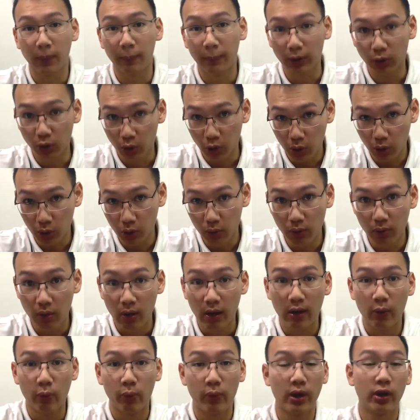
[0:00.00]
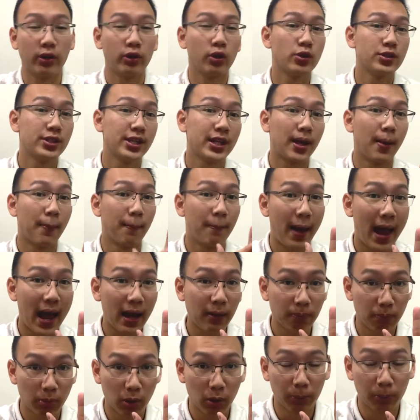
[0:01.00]
Number two, we are using a
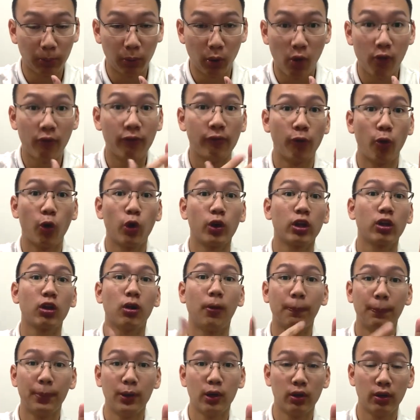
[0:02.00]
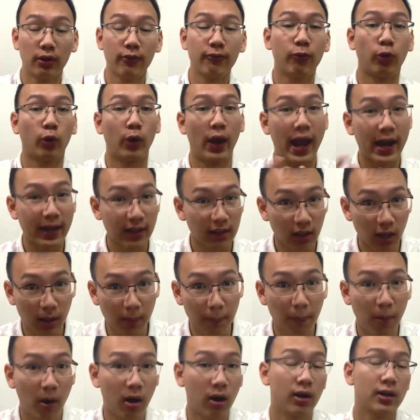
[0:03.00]
MacBook Pro for the computer for
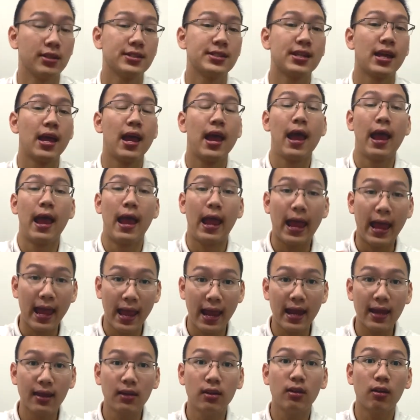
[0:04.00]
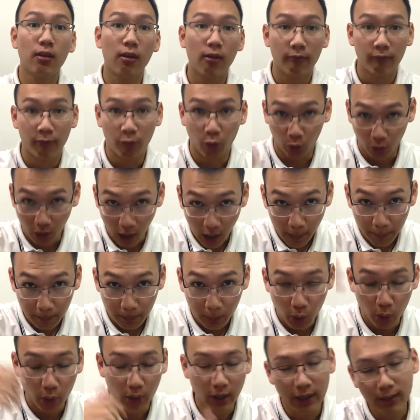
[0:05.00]
editing parts and for
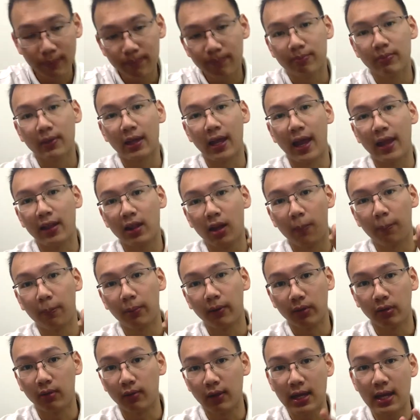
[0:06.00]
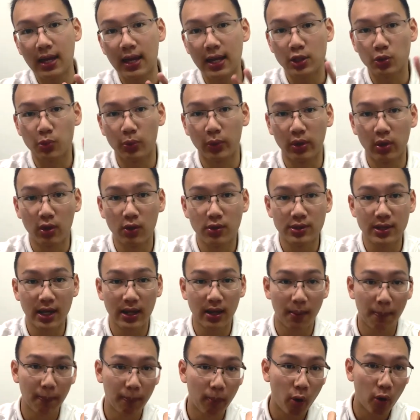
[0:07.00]
uploading. And number three is, we're
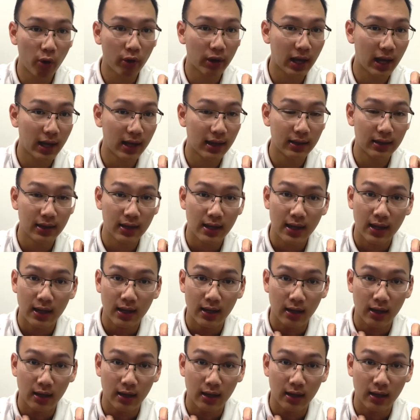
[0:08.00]
using a Boya